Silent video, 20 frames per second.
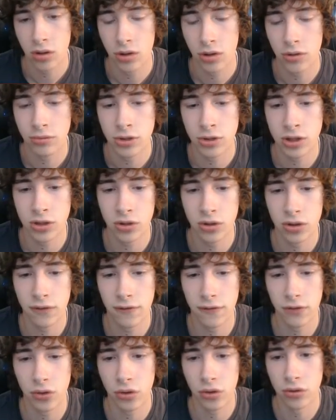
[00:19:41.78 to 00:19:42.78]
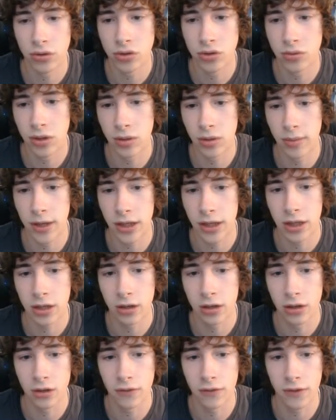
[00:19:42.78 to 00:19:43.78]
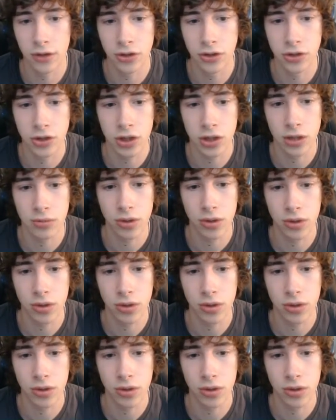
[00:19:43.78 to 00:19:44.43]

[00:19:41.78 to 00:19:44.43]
There's another floor as well back here if I just keep...